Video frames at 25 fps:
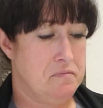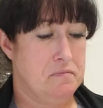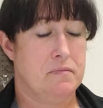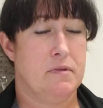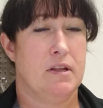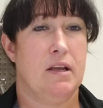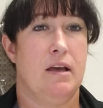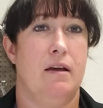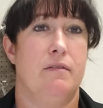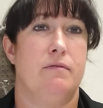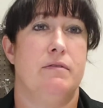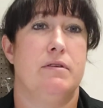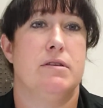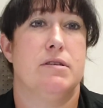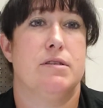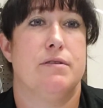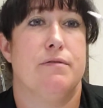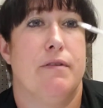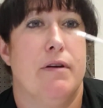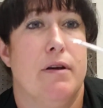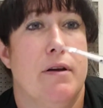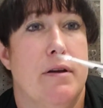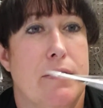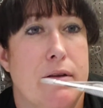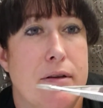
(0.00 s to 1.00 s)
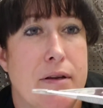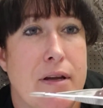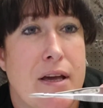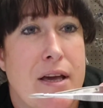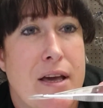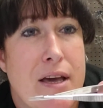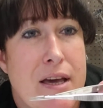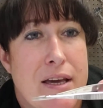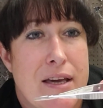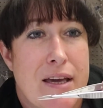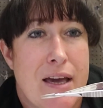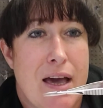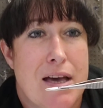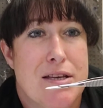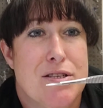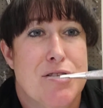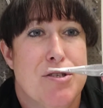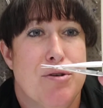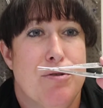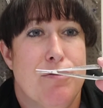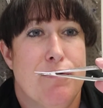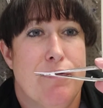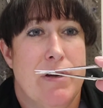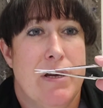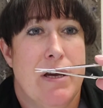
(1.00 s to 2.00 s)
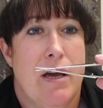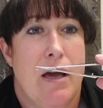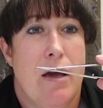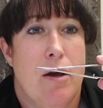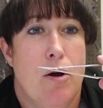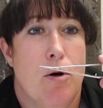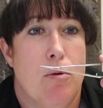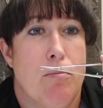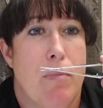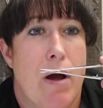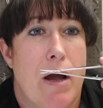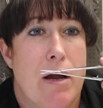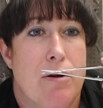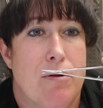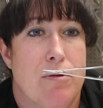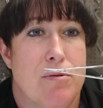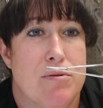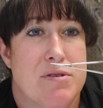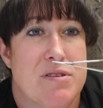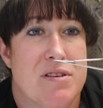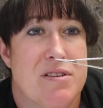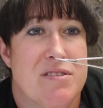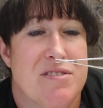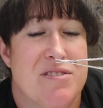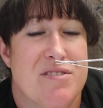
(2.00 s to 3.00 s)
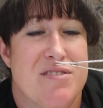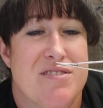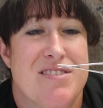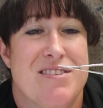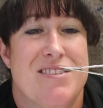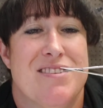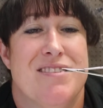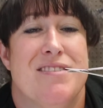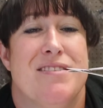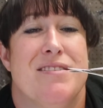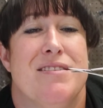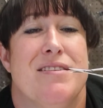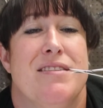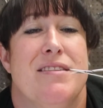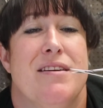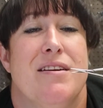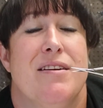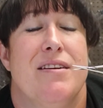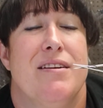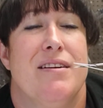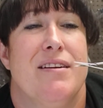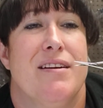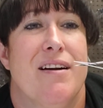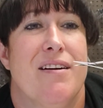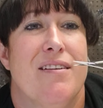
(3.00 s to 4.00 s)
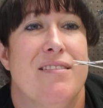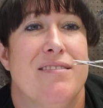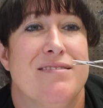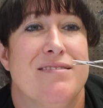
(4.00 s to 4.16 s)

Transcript: I have these fun Castro Viejo micro scissors. There you go.